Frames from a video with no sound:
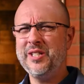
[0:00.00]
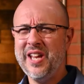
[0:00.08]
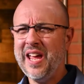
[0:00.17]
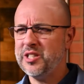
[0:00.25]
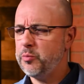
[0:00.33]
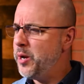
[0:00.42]

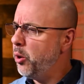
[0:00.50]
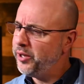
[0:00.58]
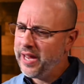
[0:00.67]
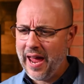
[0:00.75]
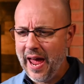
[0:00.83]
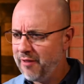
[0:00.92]
Tess, we
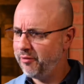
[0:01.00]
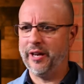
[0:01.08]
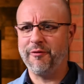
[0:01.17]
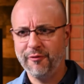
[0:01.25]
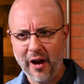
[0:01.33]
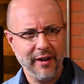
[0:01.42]
only have
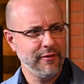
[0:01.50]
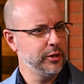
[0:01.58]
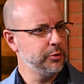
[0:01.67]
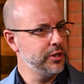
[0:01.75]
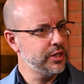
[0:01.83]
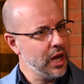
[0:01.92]
like
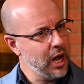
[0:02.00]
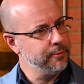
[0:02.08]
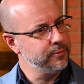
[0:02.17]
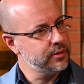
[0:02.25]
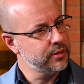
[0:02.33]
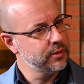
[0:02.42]
500 subs.